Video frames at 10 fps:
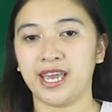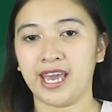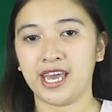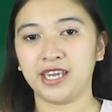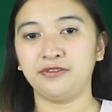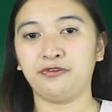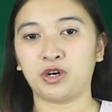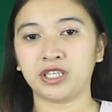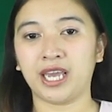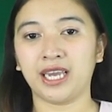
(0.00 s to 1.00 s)
And
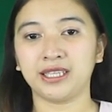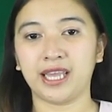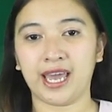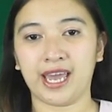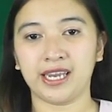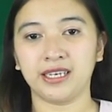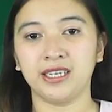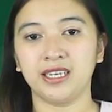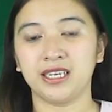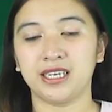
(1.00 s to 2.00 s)

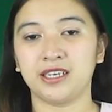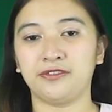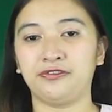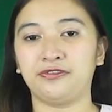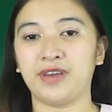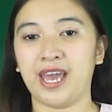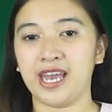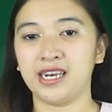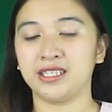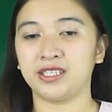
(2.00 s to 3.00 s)
48n if
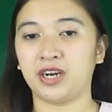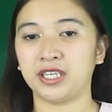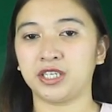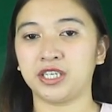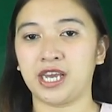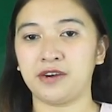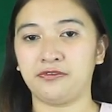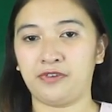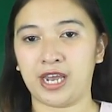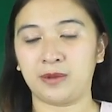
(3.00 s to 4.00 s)
n is greater than
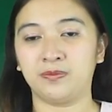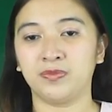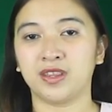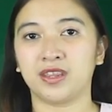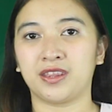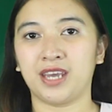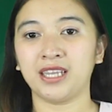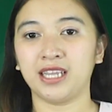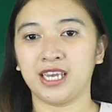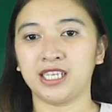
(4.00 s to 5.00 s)
5.
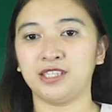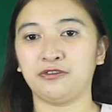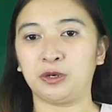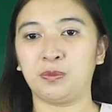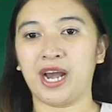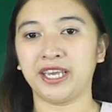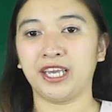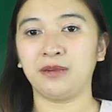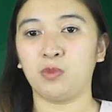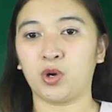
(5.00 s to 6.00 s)
That is for
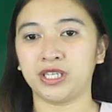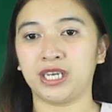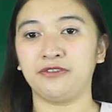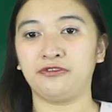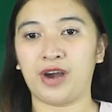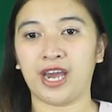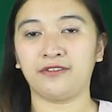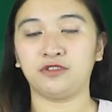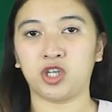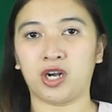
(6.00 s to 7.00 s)
buying more than
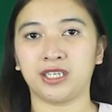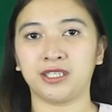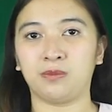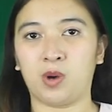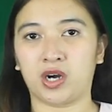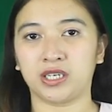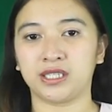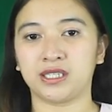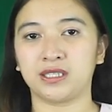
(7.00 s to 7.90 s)
5 chocolate bars.